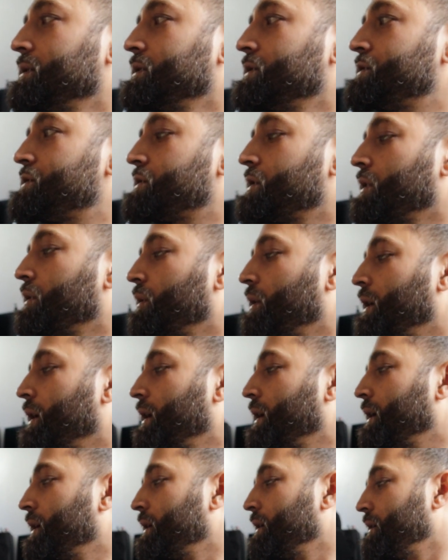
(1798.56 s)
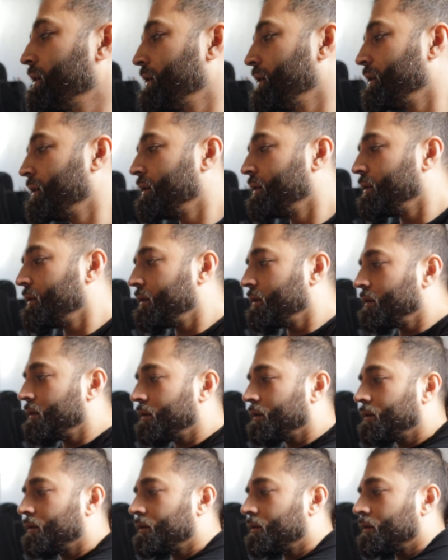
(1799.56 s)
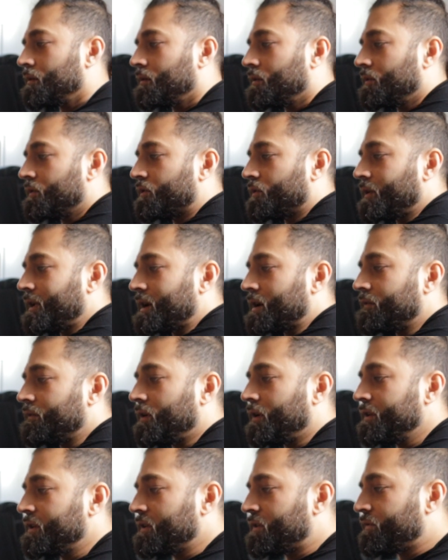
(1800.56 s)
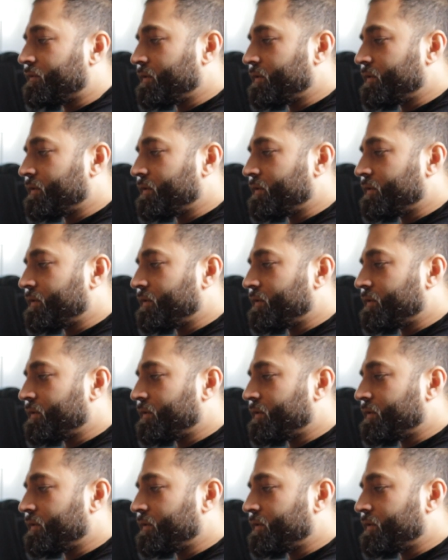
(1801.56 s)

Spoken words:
So So out of all these